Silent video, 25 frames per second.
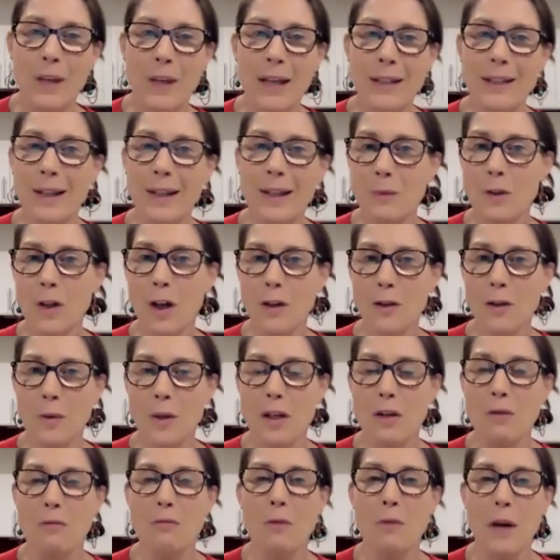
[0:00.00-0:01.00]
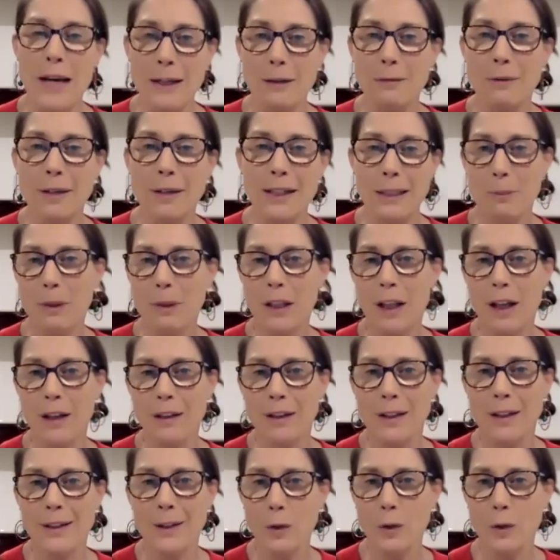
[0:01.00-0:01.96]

and sometimes when you read a recipe like this,